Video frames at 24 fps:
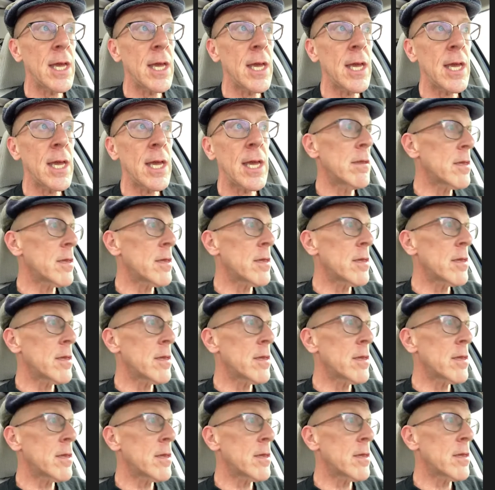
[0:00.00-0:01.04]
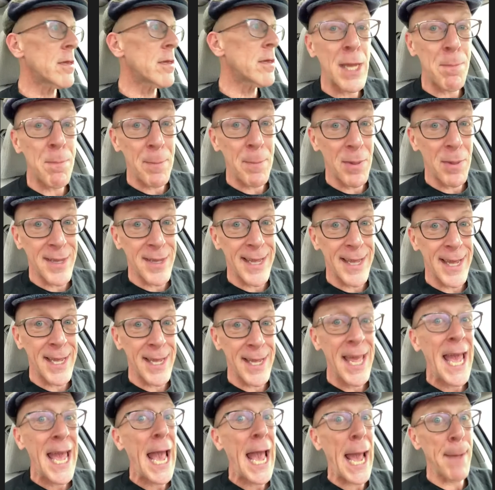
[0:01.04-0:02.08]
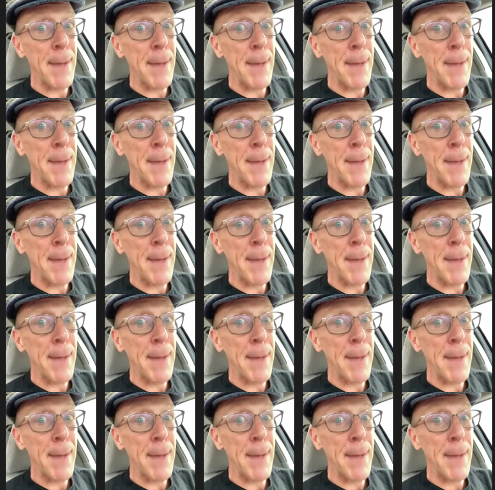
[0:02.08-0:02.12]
signed, as many people did, a